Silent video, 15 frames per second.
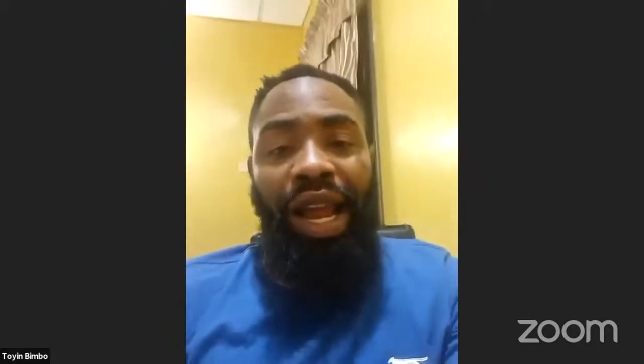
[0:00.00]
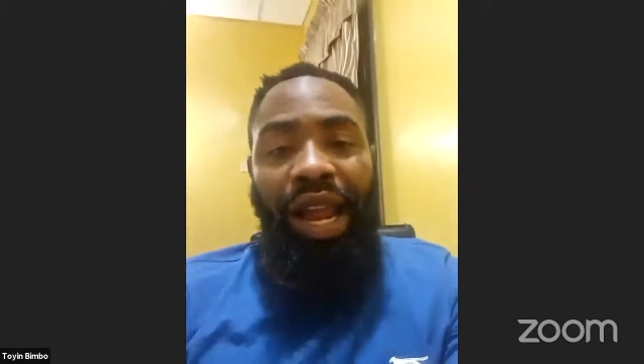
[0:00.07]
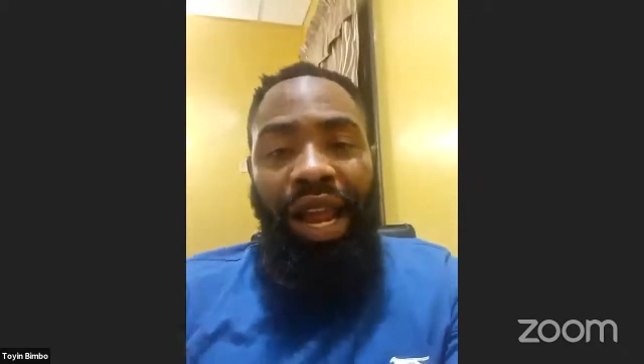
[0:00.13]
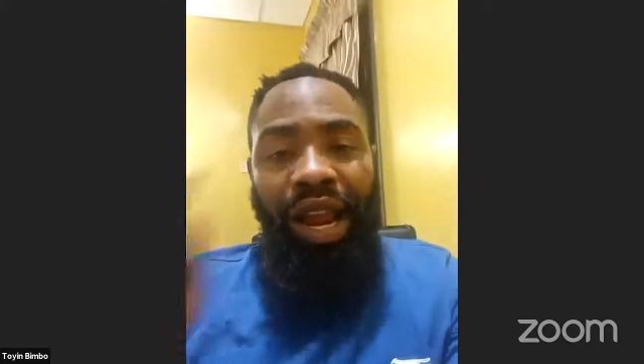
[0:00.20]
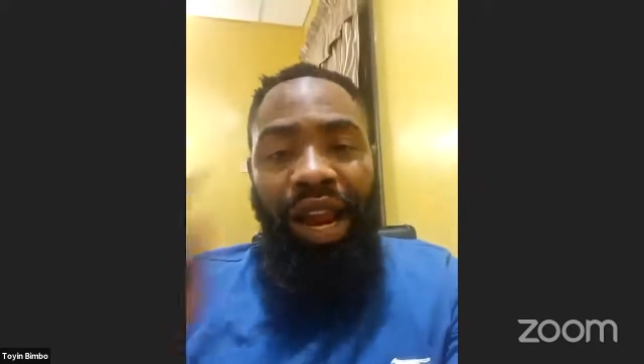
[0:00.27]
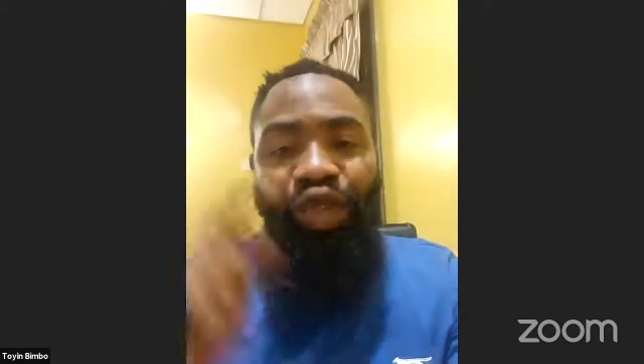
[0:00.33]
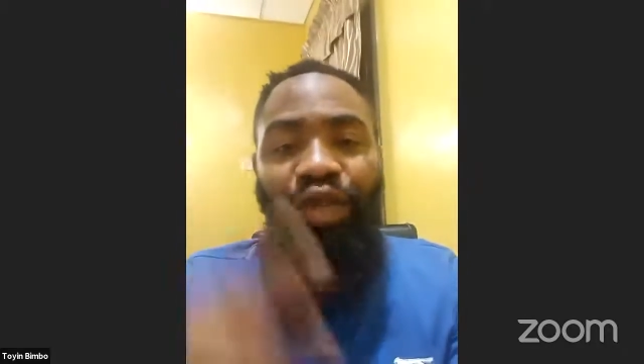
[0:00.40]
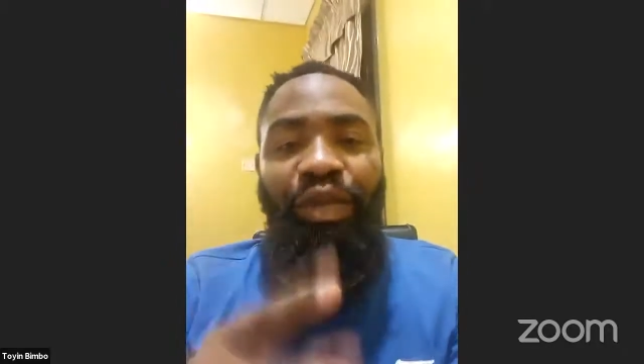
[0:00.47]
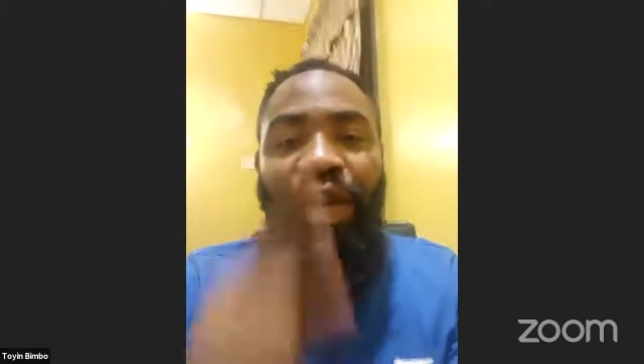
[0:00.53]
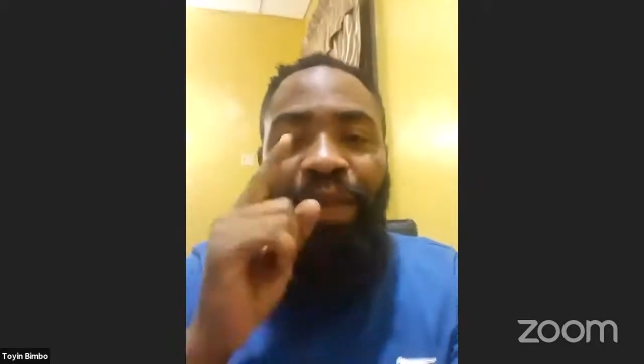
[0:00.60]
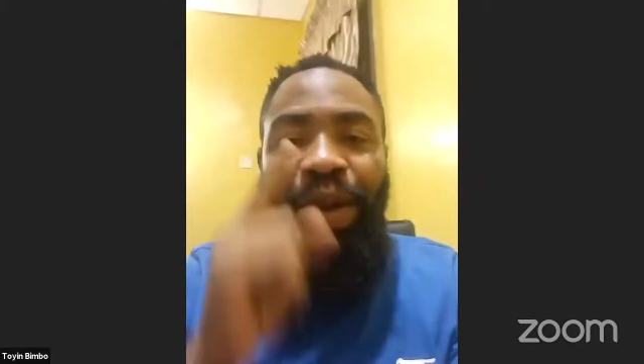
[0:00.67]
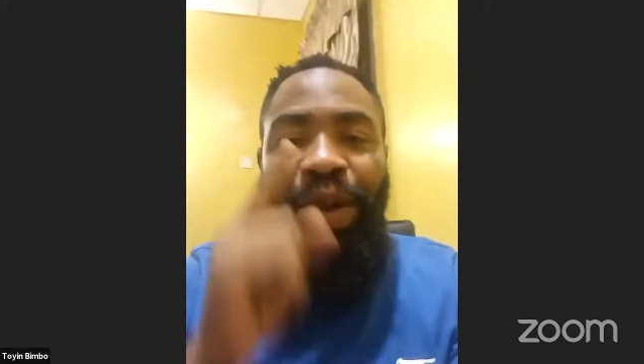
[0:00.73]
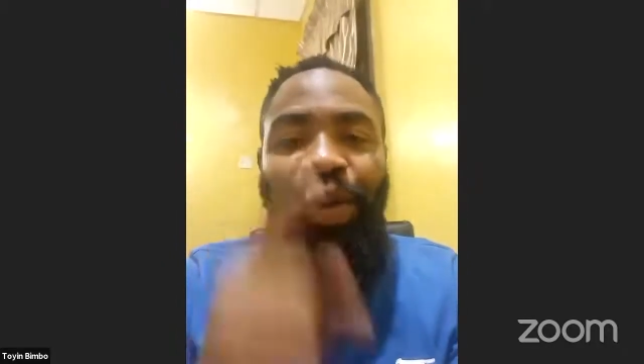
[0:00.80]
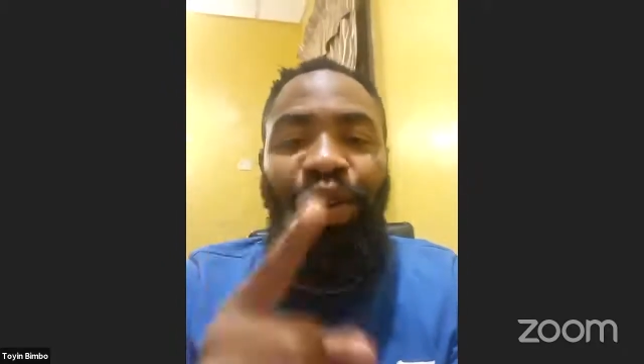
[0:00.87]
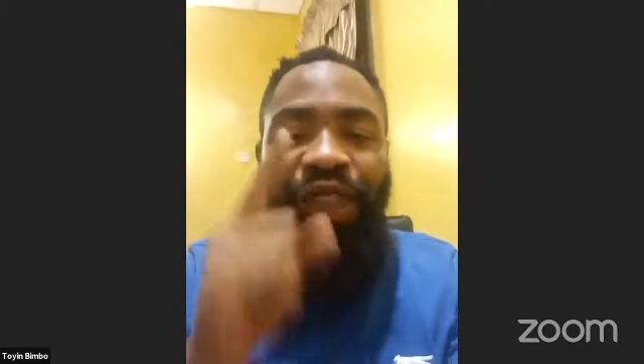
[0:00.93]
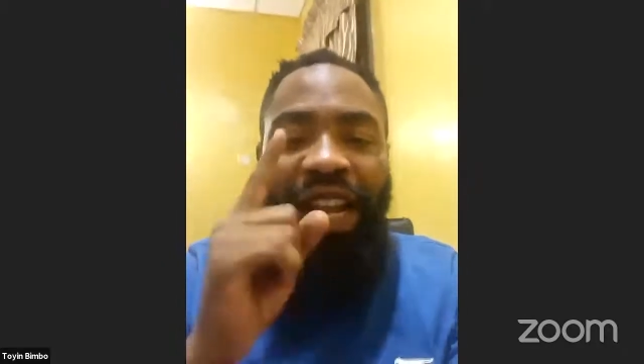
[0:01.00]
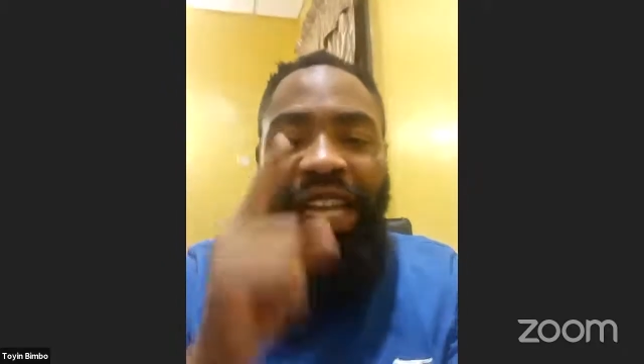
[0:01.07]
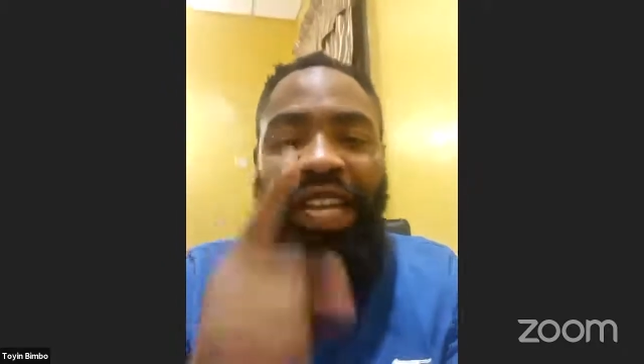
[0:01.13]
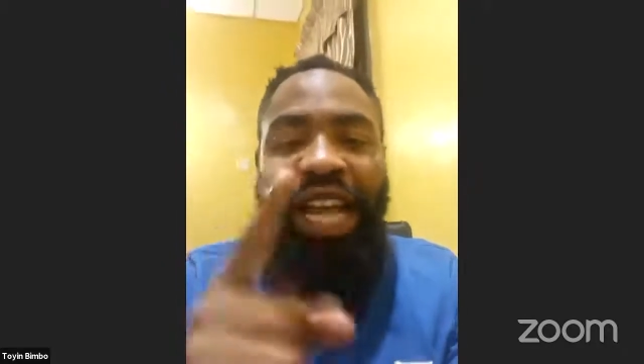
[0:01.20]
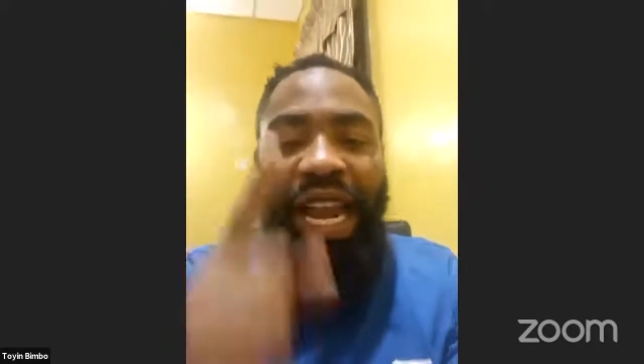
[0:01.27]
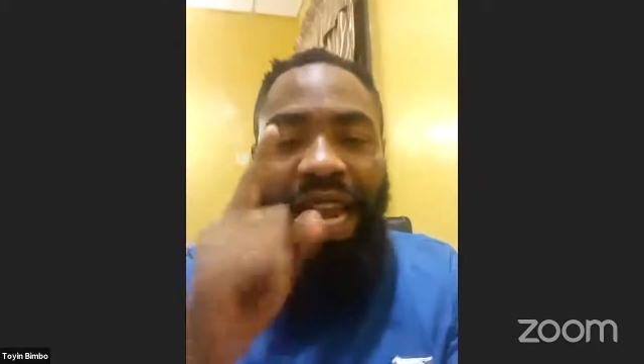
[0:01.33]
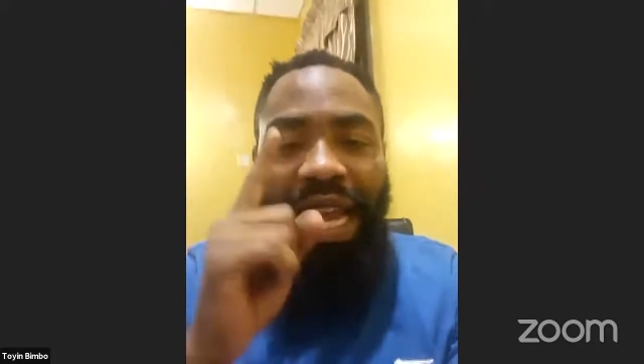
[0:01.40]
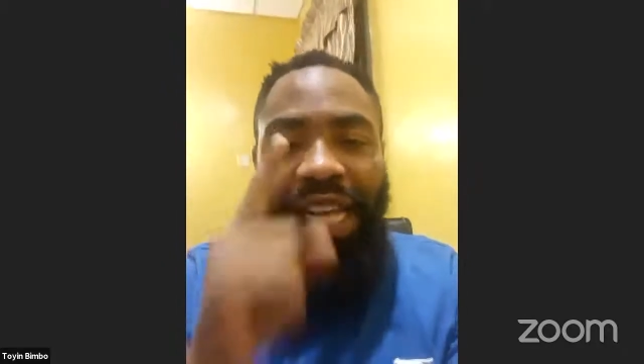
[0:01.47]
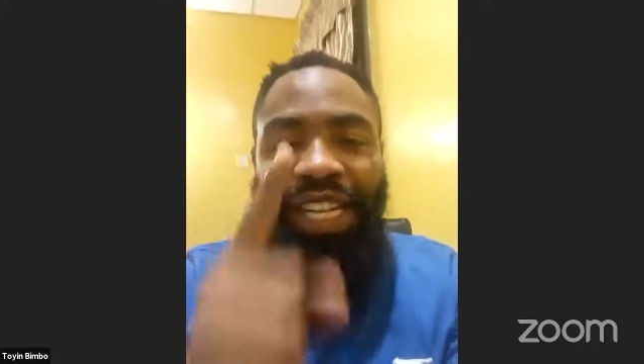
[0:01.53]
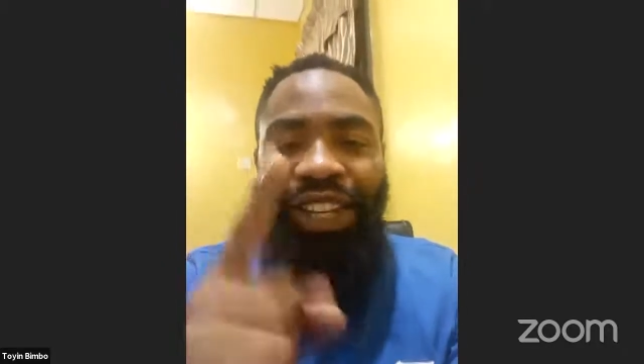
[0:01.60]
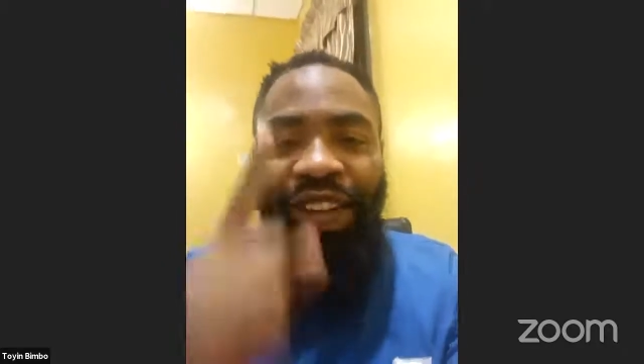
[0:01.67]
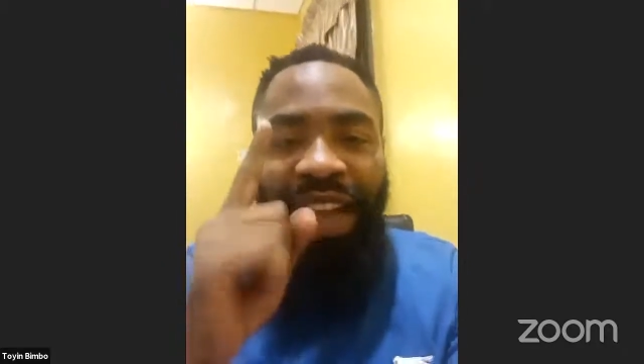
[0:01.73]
Oru baby, Olobe the election